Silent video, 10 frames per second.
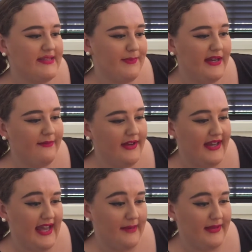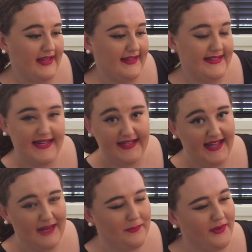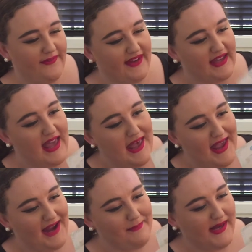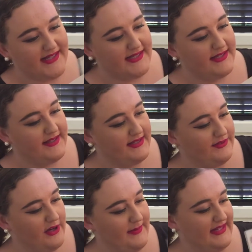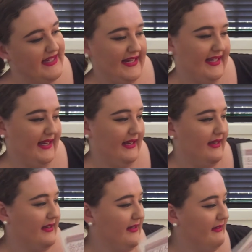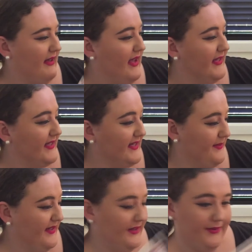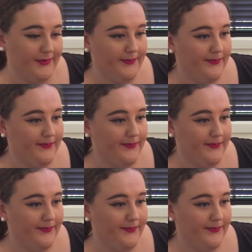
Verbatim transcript: a spring workout playlist, and get moving, and master the strobing technique. That's really cool.